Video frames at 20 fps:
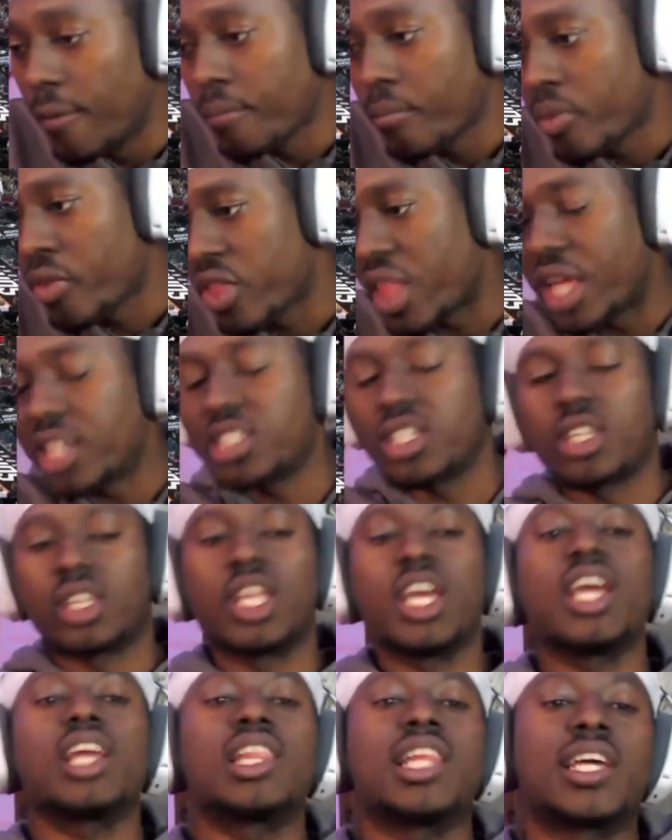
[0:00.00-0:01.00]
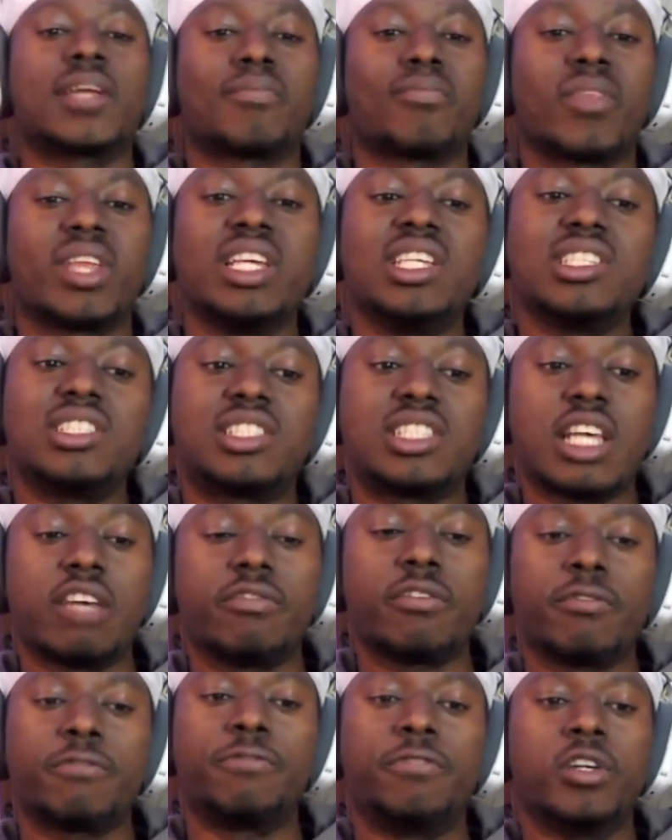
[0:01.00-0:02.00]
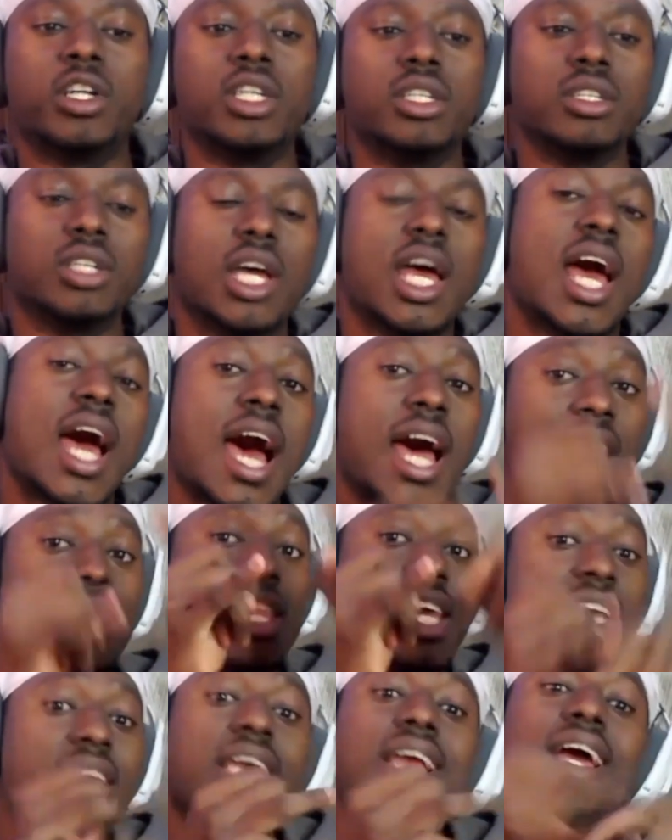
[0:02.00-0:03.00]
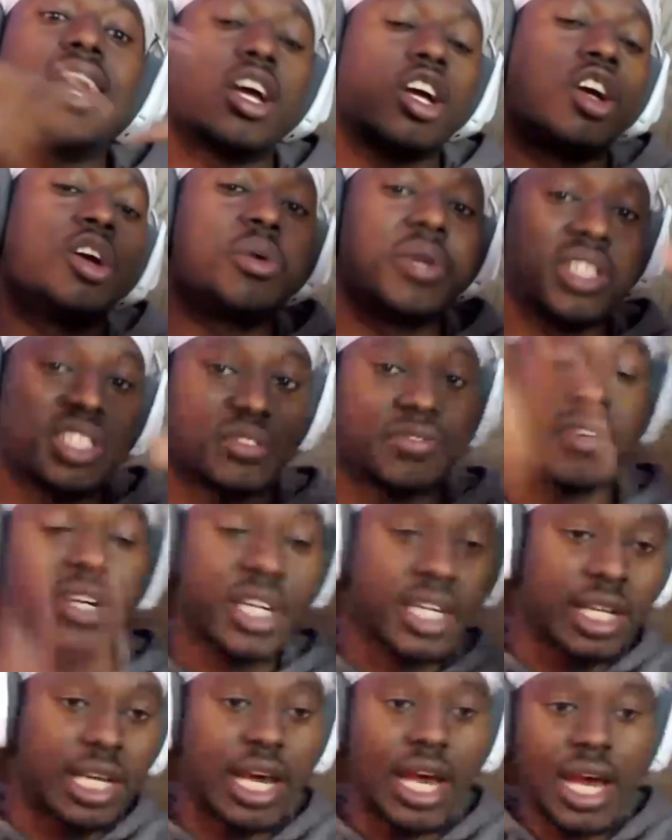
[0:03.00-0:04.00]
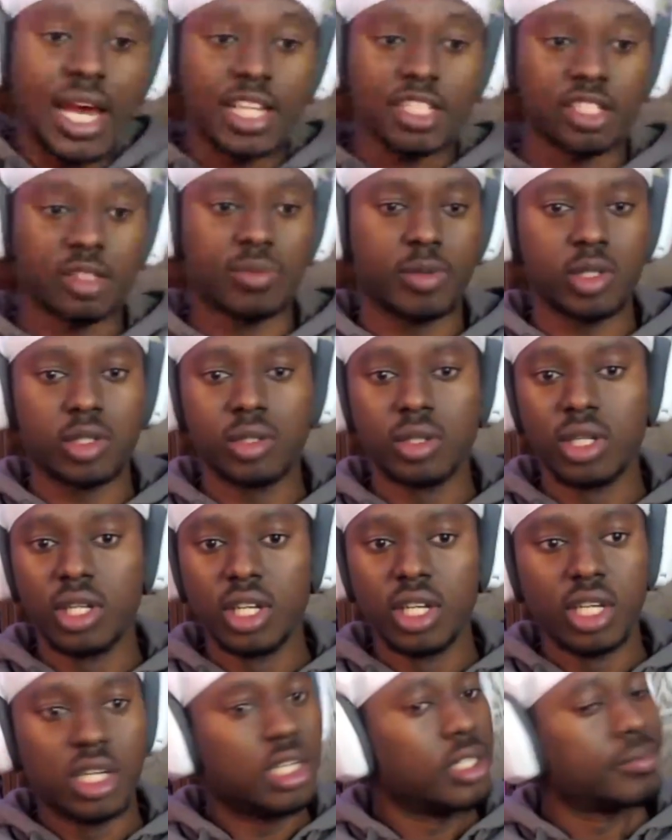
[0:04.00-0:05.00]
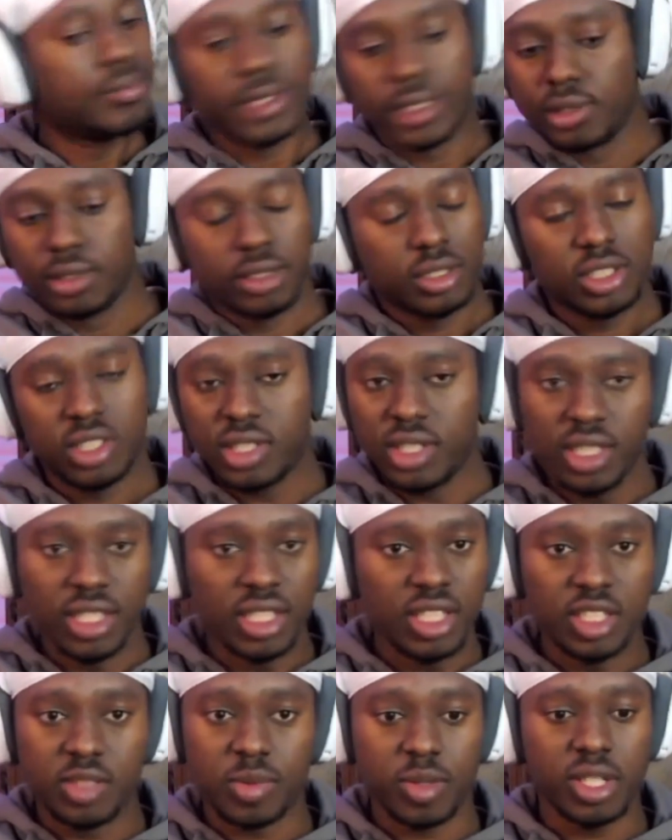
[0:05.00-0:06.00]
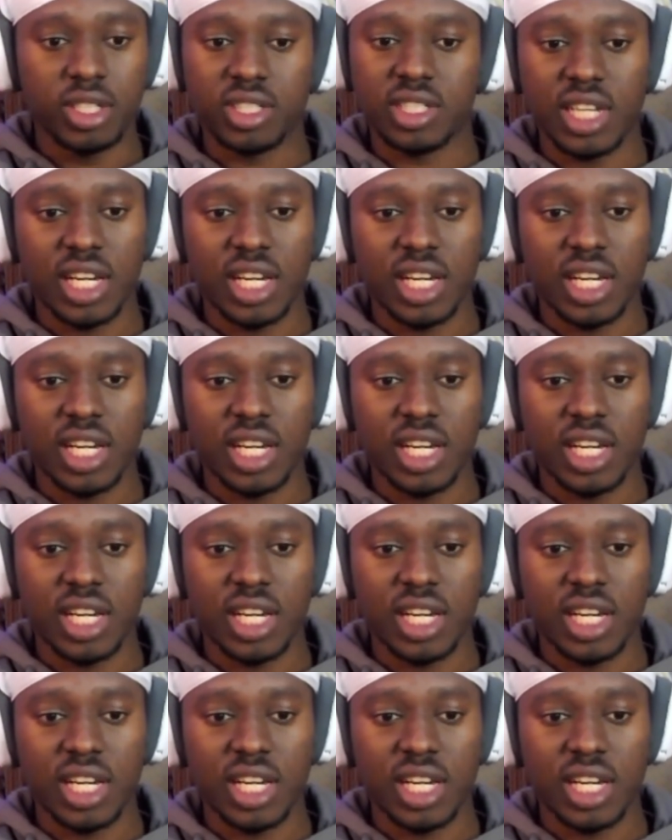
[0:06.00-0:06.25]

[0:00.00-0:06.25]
That's the thing, like, he's 7 foot, athletic, and good with his fucking hands, bro. Jeez, bro, this guy's